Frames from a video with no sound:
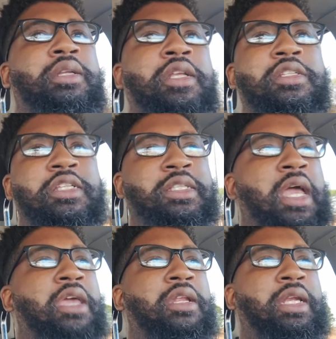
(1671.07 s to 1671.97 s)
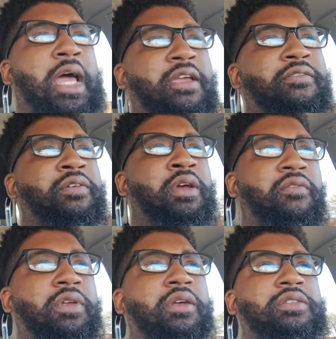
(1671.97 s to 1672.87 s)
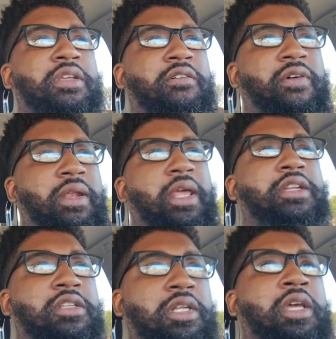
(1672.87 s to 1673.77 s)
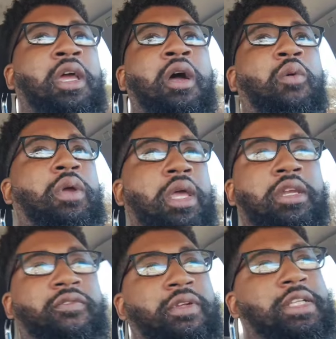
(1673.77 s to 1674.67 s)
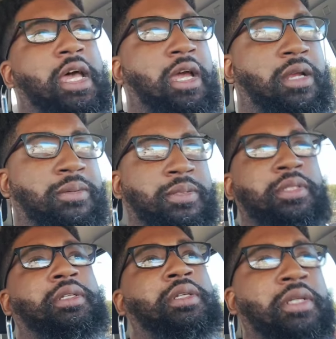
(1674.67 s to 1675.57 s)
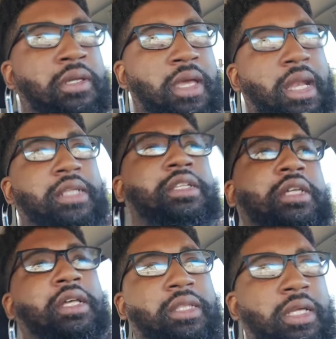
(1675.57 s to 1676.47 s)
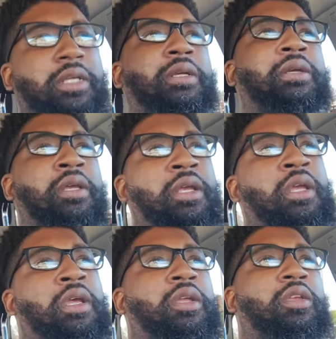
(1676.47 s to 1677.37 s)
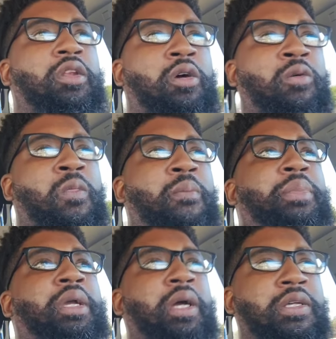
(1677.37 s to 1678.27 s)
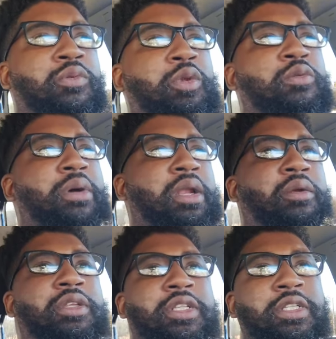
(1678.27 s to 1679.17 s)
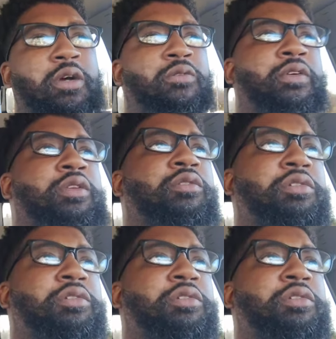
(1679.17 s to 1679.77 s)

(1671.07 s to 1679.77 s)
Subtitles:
to sustain a life for yourself financially. We're in different times, and that's a good thing, you know, because when you bet on yourself and you